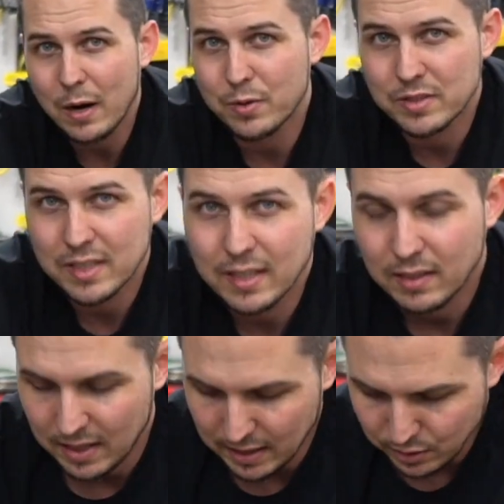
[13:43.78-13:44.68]
hours in
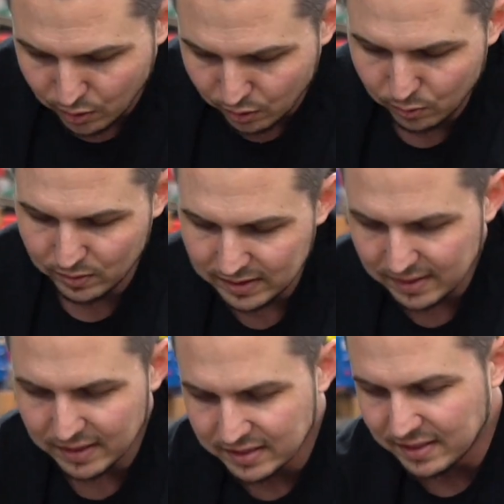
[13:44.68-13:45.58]
and you're only at
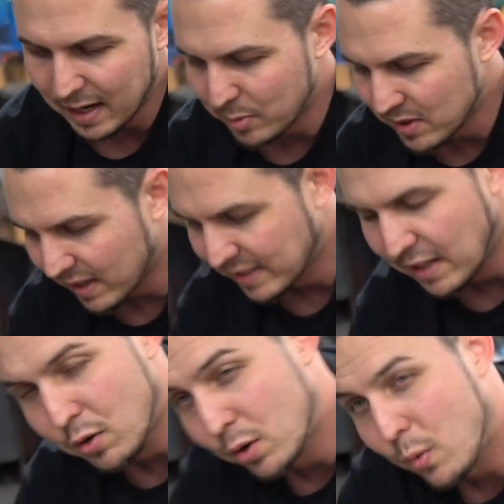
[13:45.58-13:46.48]
this step and you're like, they
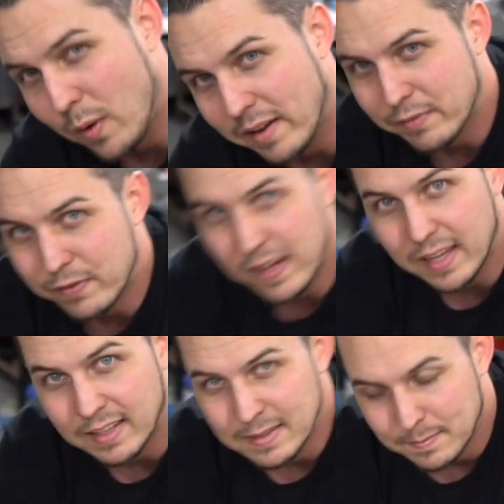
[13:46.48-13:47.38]
don't quite fit.
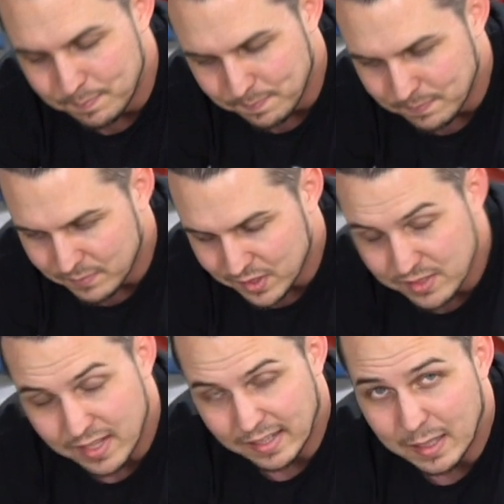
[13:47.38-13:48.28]
You
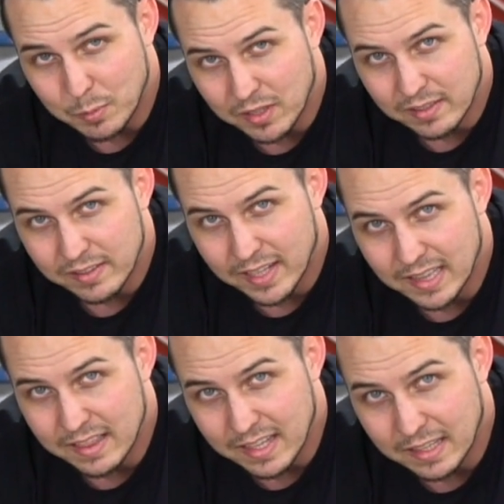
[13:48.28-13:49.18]
just gotta keep a clear head and
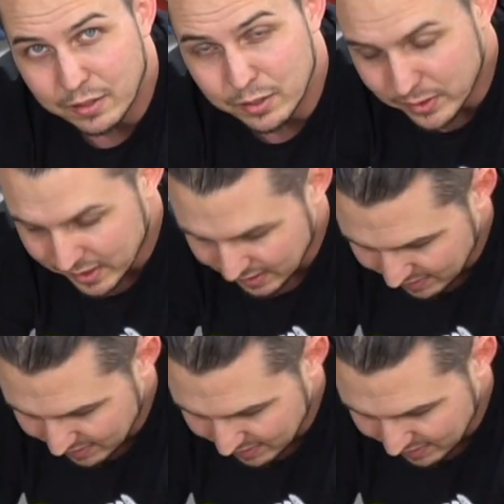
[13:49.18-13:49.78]
think through it